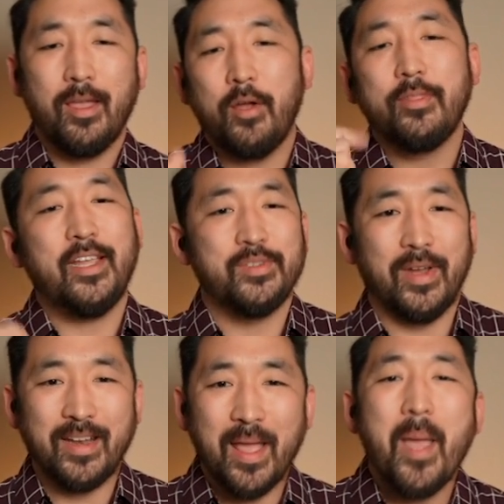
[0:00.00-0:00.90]
That's right,
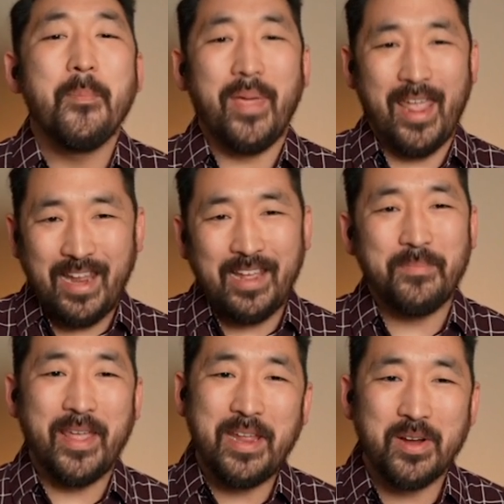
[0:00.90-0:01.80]

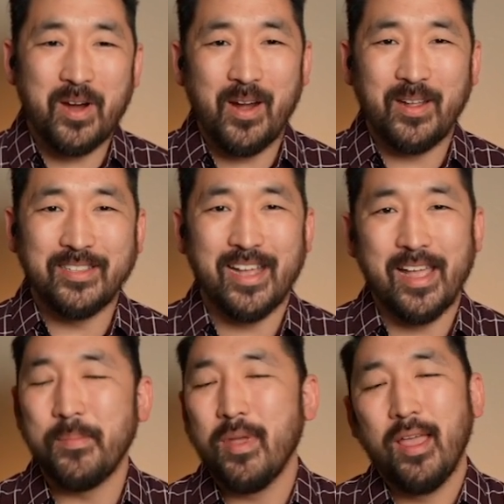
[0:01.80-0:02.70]
paying your card on
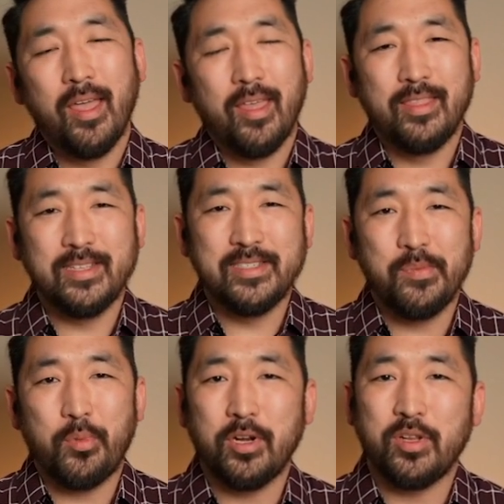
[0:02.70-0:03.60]
time. This is
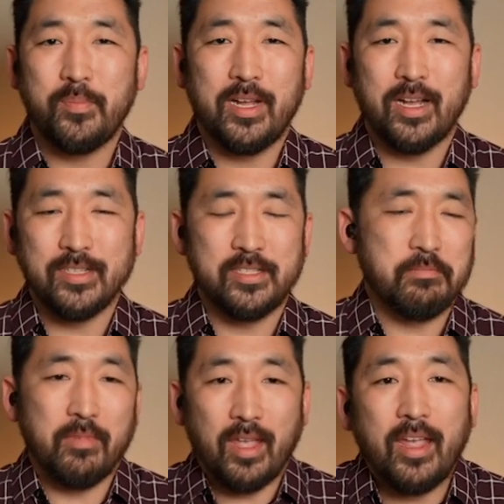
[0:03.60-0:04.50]
important because
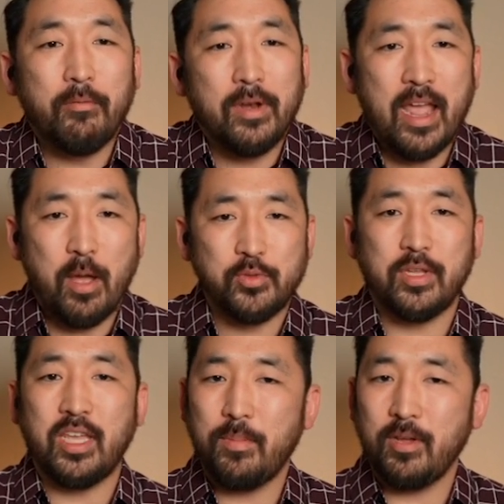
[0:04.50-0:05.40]
it really helps with
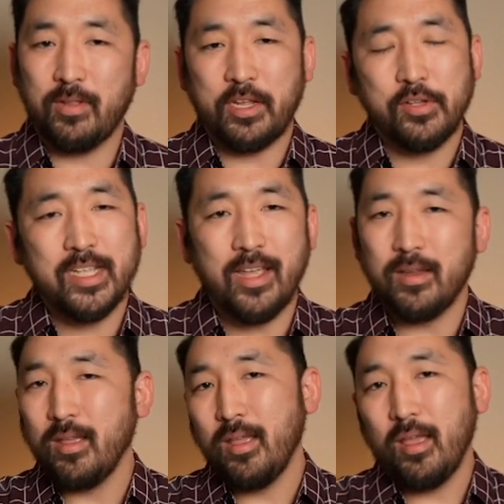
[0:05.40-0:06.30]
keeping, like you said,
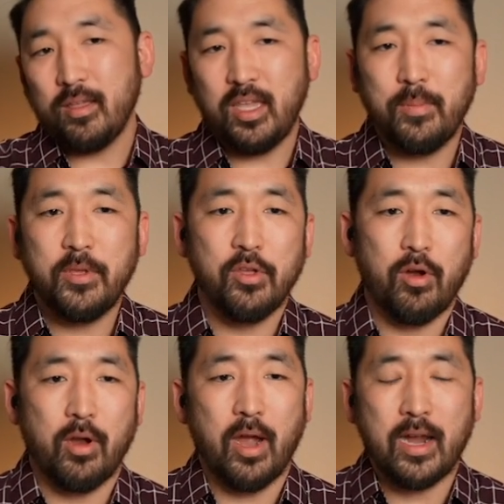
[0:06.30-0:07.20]
keeping
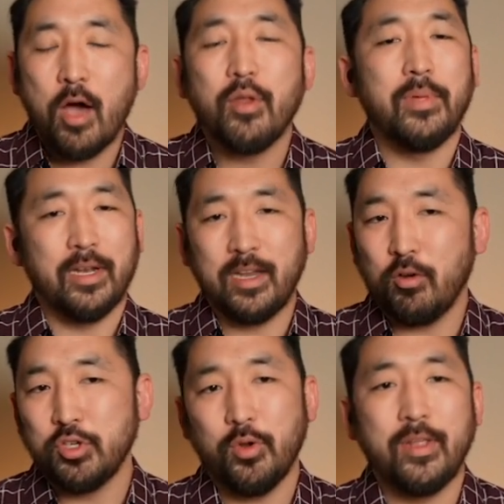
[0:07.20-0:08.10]
your accountability or
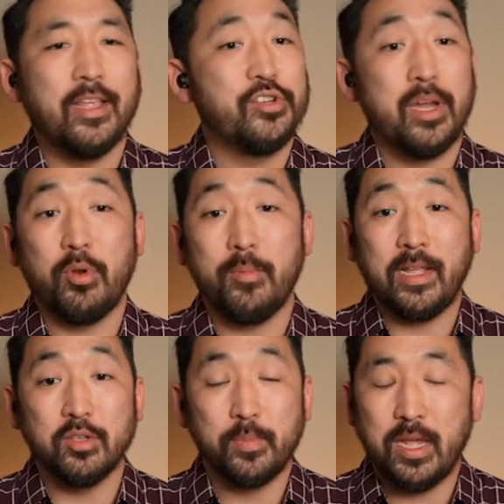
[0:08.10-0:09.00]
showing that you're able to
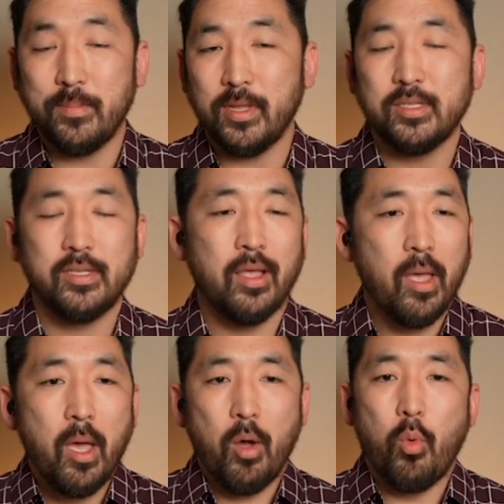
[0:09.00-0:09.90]
those payments.
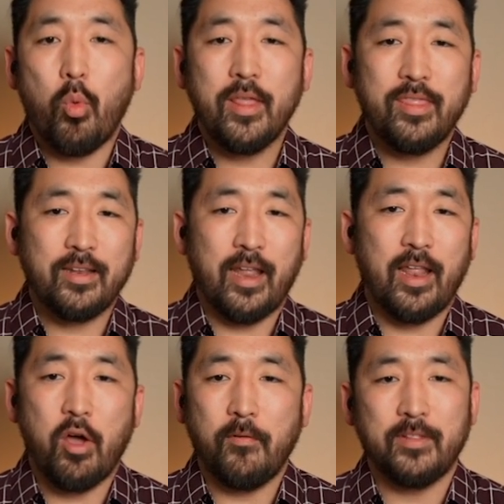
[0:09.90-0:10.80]
one thing that I
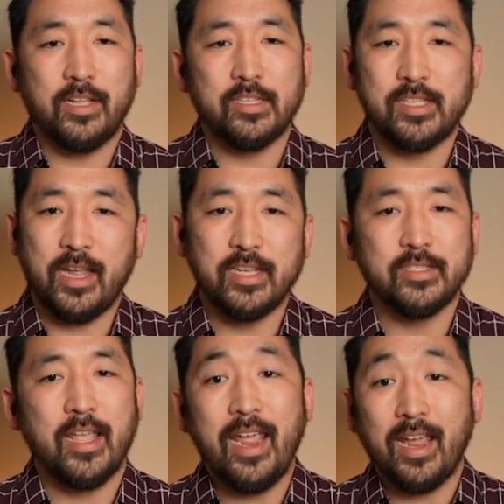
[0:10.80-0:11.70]
often like to say is,
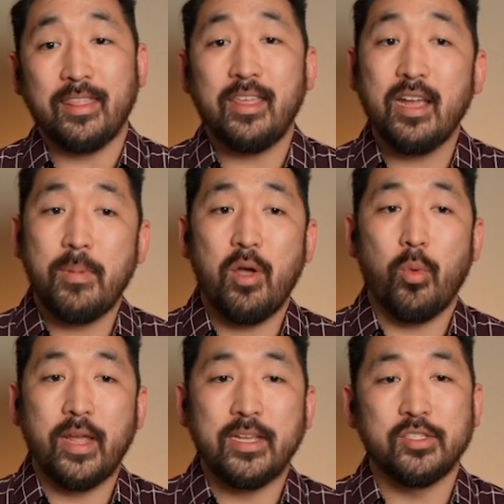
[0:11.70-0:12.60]
hey, think about
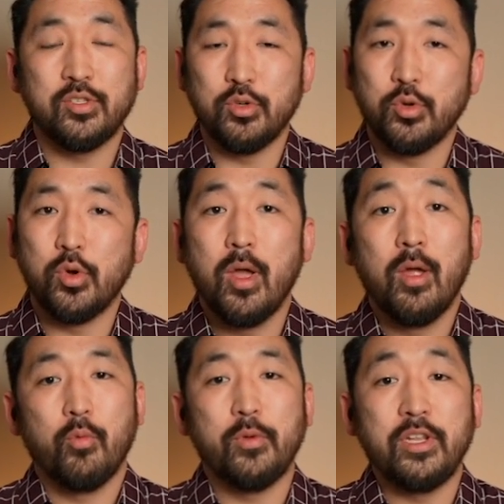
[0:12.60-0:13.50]
ways to
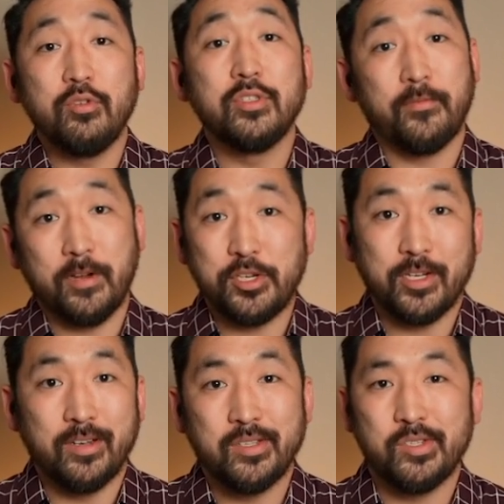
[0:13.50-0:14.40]
reduce
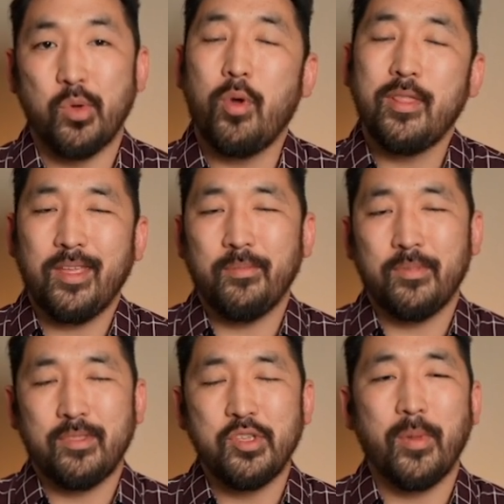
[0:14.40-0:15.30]
friction. So one thing
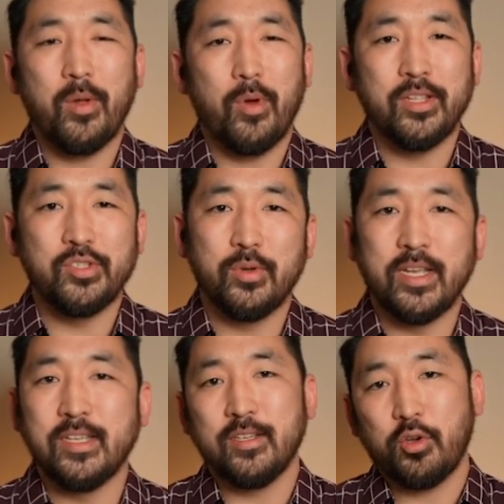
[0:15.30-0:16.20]
you might want to do
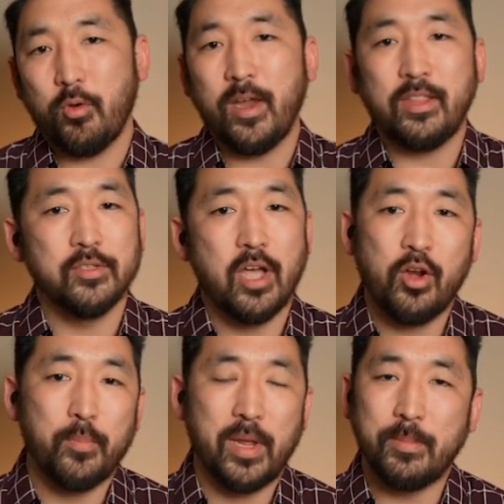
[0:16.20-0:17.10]
is create those auto
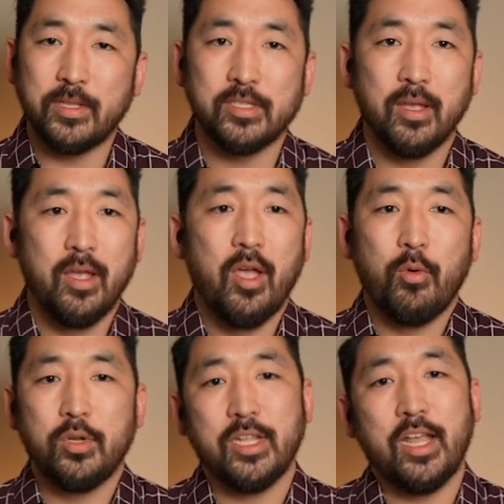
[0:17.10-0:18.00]
payments,
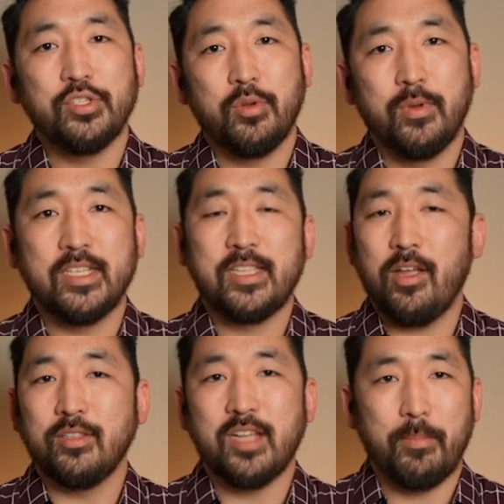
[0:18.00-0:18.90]
which allows you to really stay on
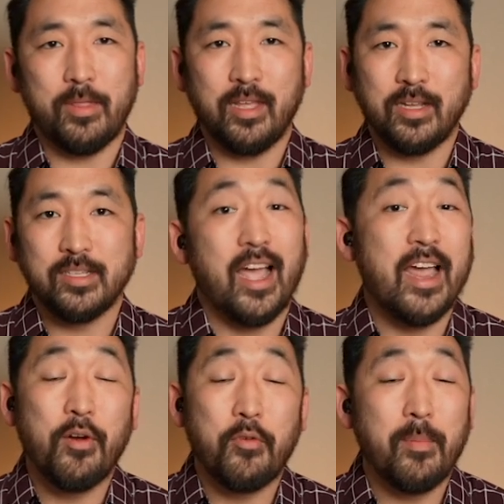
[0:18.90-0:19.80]
top of things. I
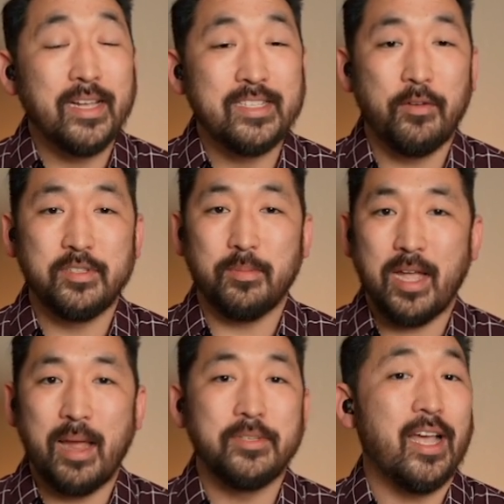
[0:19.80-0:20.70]
know for myself,
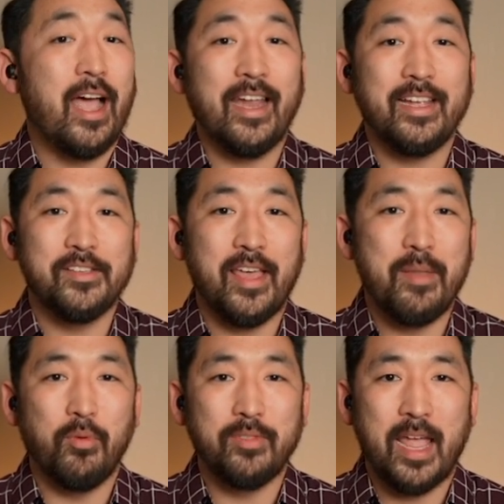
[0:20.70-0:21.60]
sometimes I get to
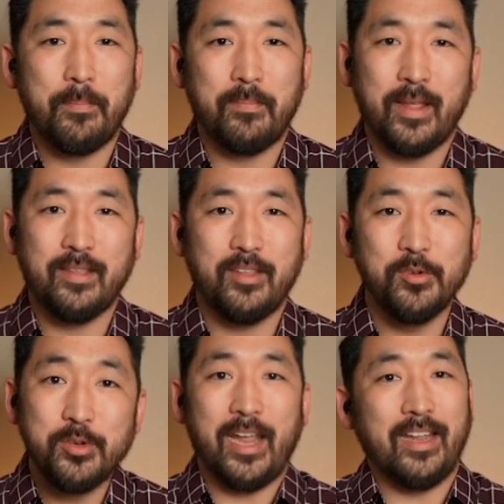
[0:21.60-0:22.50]
that due
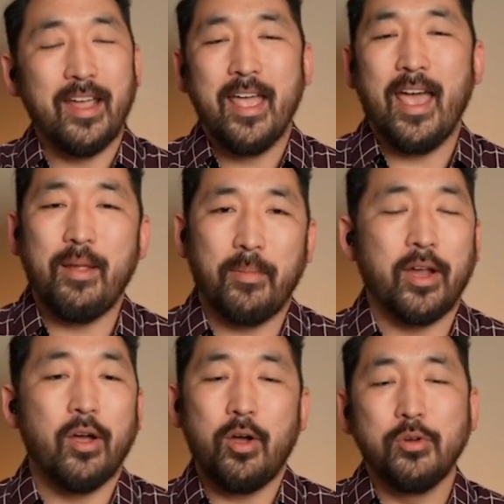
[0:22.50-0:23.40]
date and I'm like,
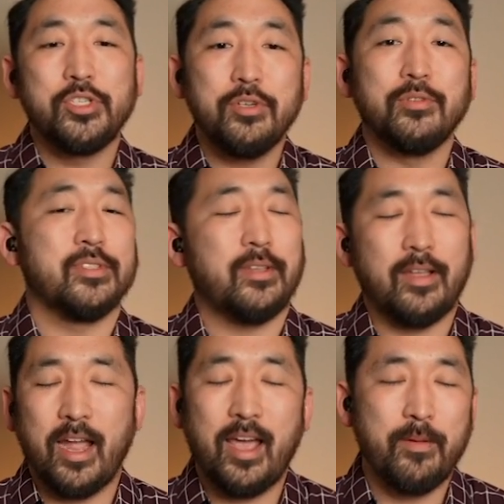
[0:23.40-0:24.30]
oh shoots,
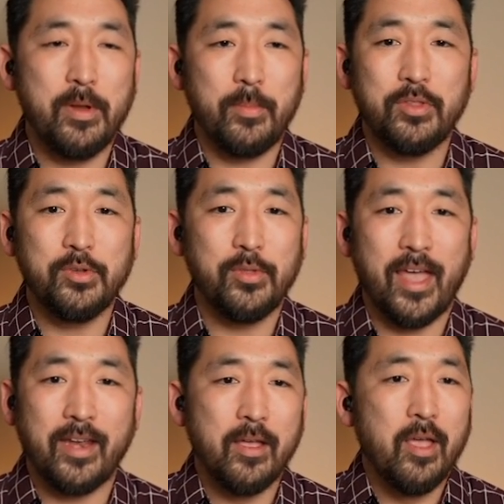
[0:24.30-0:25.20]
I gotta remember to do
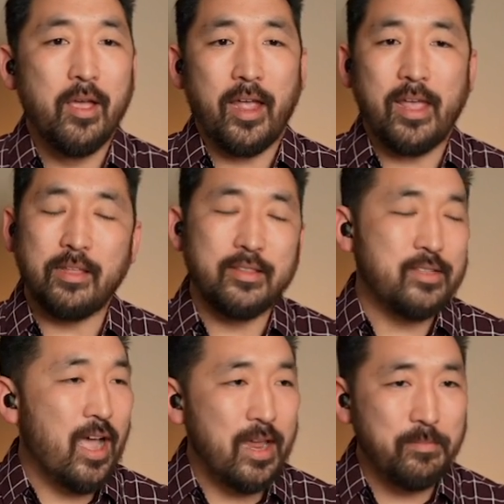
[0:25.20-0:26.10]
that. And then
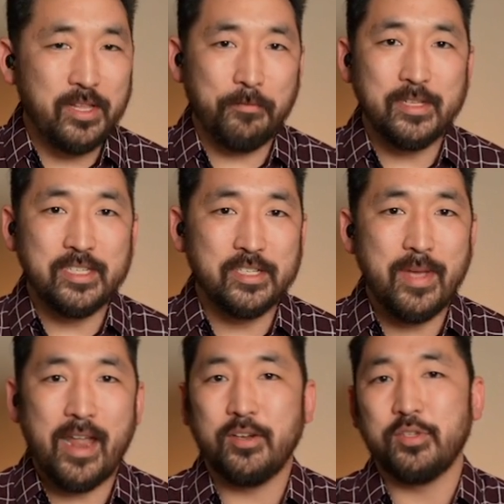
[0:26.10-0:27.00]
time differences
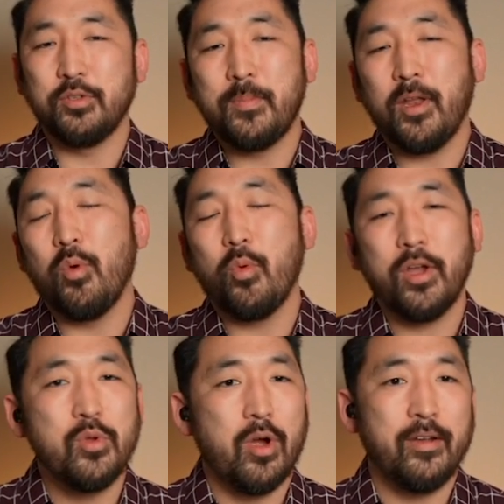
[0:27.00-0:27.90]
matter. So depending on where
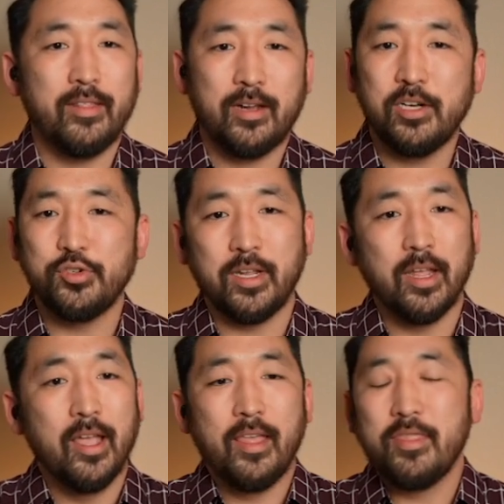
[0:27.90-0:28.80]
you are in the country,
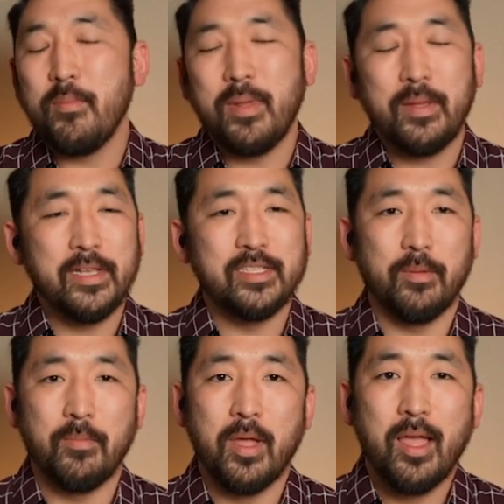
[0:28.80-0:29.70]
there may be
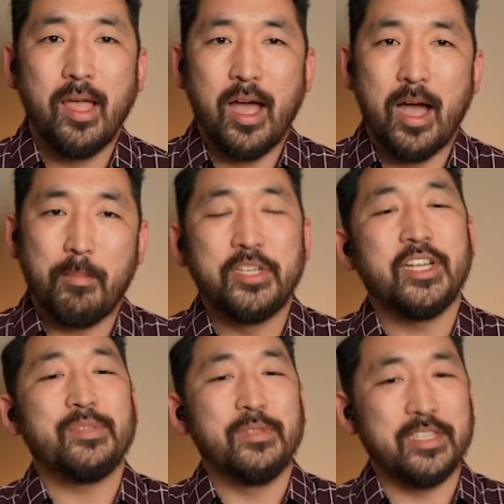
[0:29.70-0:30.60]
some
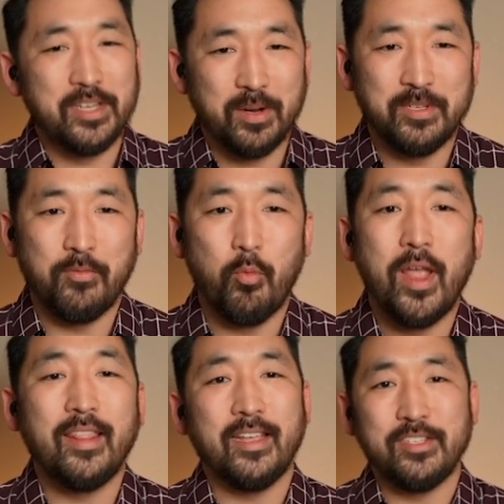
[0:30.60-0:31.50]
adjustments in terms of when
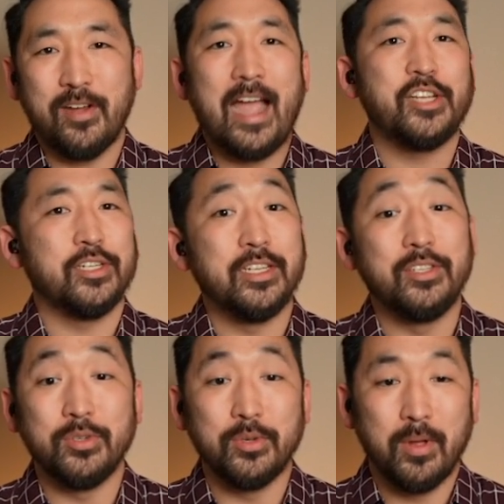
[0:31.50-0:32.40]
things are actually
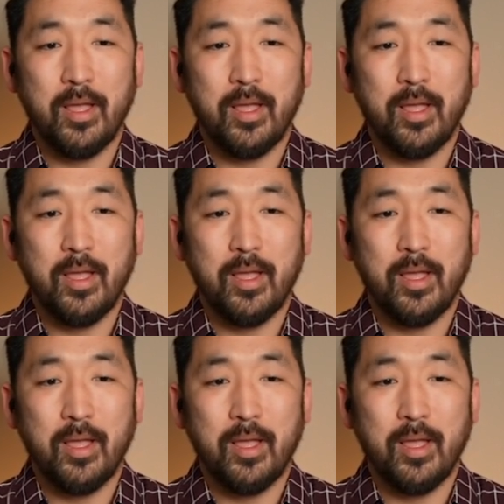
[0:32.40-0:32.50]
due.